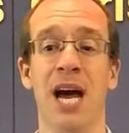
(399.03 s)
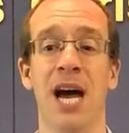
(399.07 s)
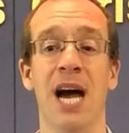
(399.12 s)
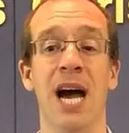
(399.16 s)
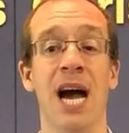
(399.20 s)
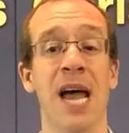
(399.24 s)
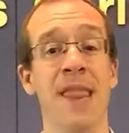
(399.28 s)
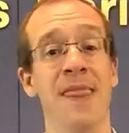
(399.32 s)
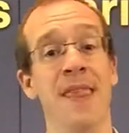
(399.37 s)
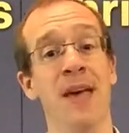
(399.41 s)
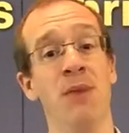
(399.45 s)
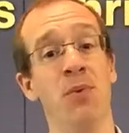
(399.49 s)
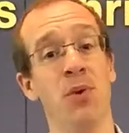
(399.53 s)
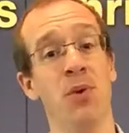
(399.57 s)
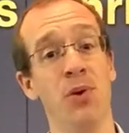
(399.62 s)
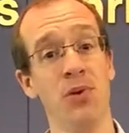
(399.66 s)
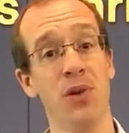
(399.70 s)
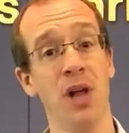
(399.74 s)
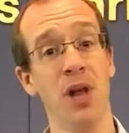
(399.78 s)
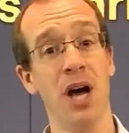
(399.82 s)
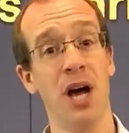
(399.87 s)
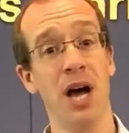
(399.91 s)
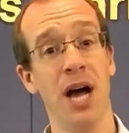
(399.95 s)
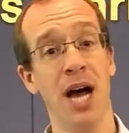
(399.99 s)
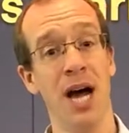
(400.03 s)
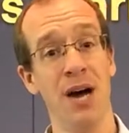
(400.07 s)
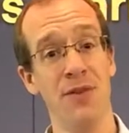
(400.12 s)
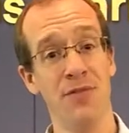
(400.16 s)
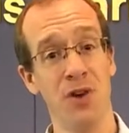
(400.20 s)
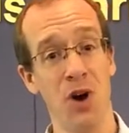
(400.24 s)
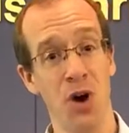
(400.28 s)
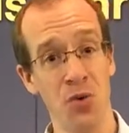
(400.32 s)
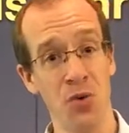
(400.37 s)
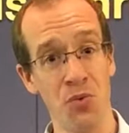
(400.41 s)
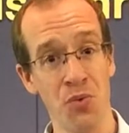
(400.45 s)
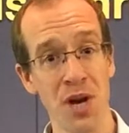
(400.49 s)
And then we'll have
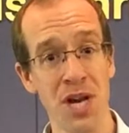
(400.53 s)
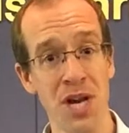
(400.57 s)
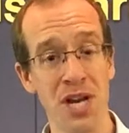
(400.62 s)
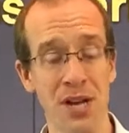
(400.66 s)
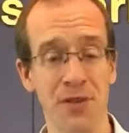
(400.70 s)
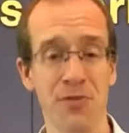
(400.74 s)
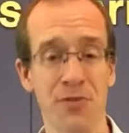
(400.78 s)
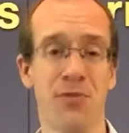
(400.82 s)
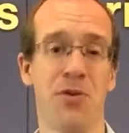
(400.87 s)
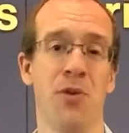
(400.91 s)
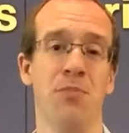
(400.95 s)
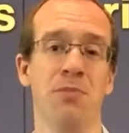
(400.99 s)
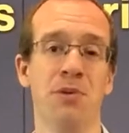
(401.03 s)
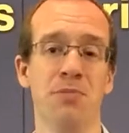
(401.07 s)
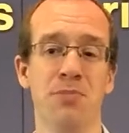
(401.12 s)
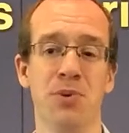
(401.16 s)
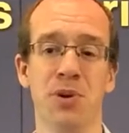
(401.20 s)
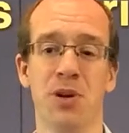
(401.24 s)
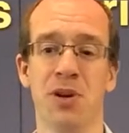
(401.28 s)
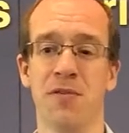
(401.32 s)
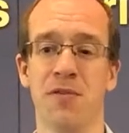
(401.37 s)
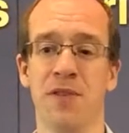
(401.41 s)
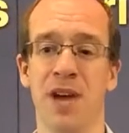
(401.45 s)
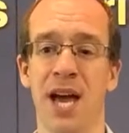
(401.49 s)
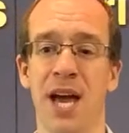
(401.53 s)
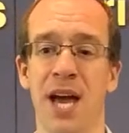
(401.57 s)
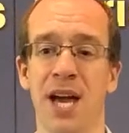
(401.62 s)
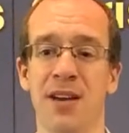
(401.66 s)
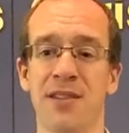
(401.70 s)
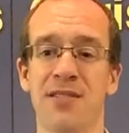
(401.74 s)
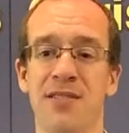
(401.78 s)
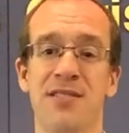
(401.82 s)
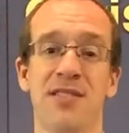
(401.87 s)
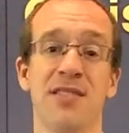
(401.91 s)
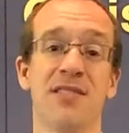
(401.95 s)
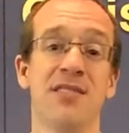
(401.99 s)
our reading from the book of Acts.